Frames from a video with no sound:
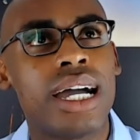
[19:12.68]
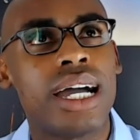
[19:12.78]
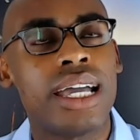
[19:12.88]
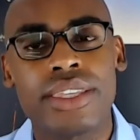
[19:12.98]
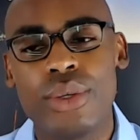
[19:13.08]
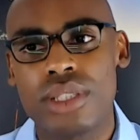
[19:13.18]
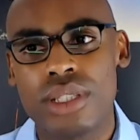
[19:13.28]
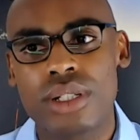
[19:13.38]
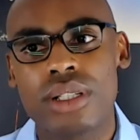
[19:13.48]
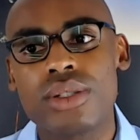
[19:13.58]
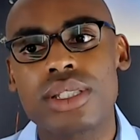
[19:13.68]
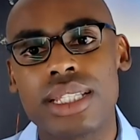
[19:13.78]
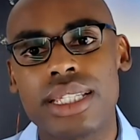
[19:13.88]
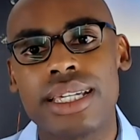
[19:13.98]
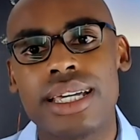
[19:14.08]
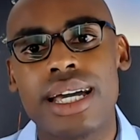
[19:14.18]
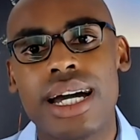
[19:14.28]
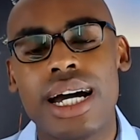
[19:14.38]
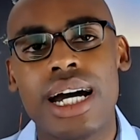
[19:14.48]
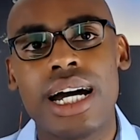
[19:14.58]
think you have to look closely
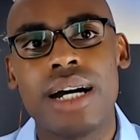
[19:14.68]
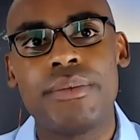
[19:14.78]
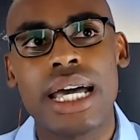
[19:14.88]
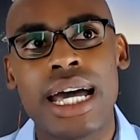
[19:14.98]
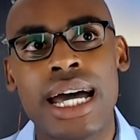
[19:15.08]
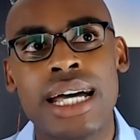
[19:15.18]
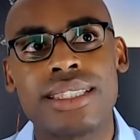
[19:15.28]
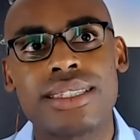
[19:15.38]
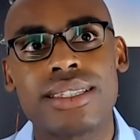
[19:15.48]
at